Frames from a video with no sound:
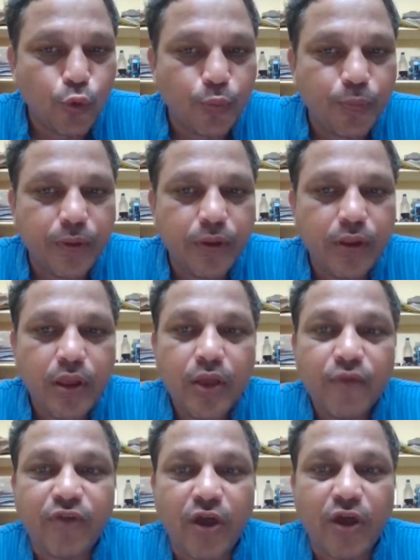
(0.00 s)
group
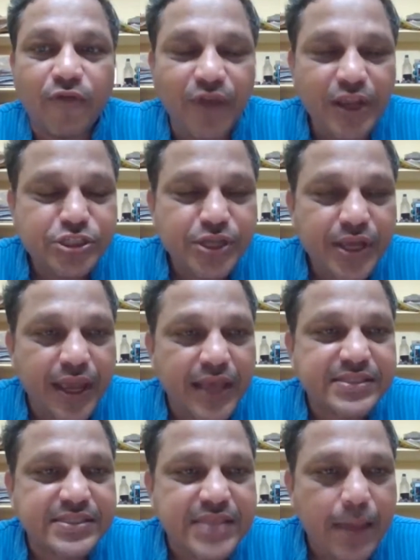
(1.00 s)
from which
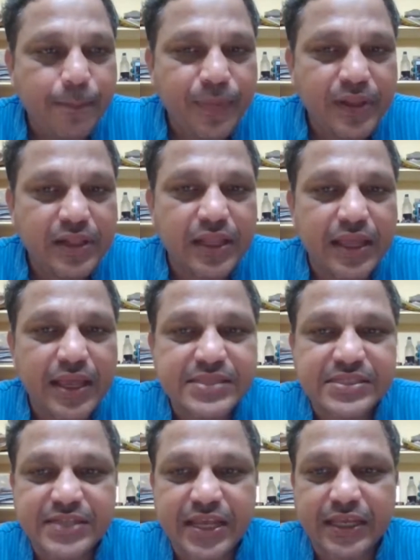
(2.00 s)
a sample
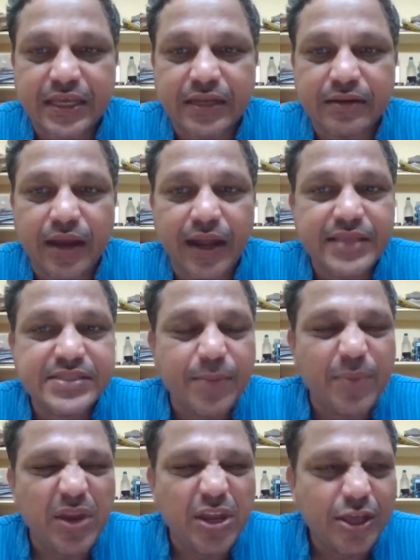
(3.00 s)
is taken. It is a
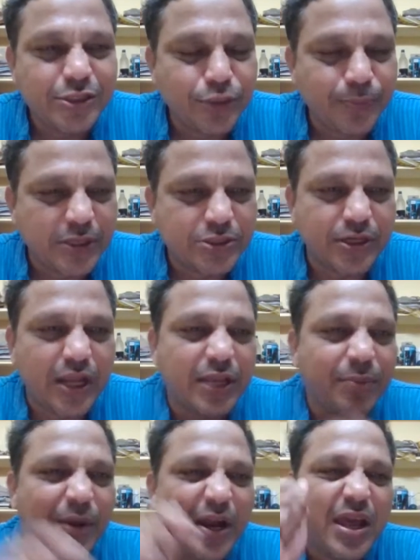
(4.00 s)
miniature picture,
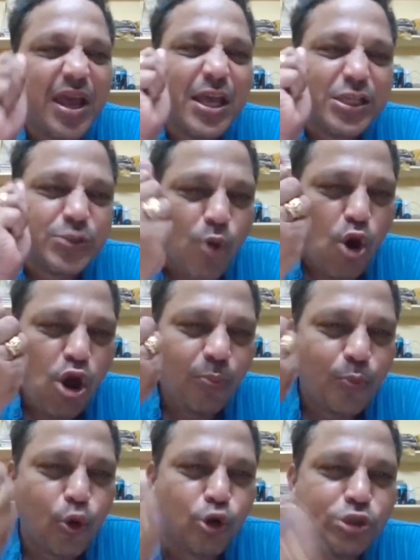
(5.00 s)
nothing but a
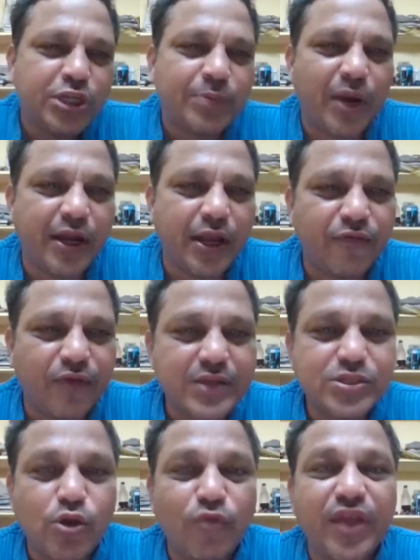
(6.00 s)
small portion, my dear
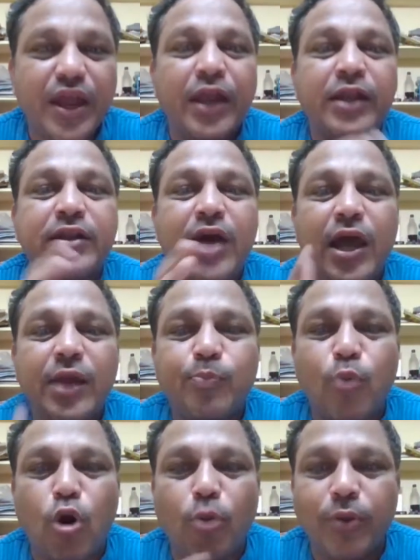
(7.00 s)
friends, of the entire
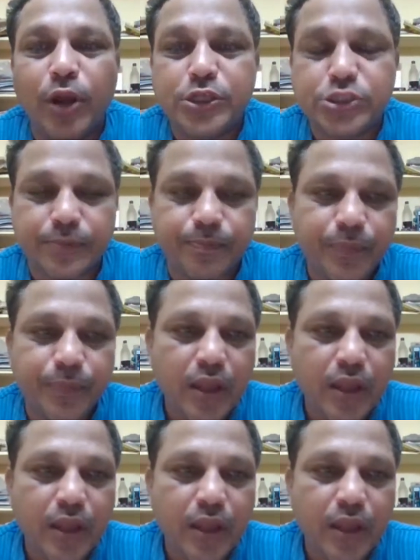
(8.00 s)
population.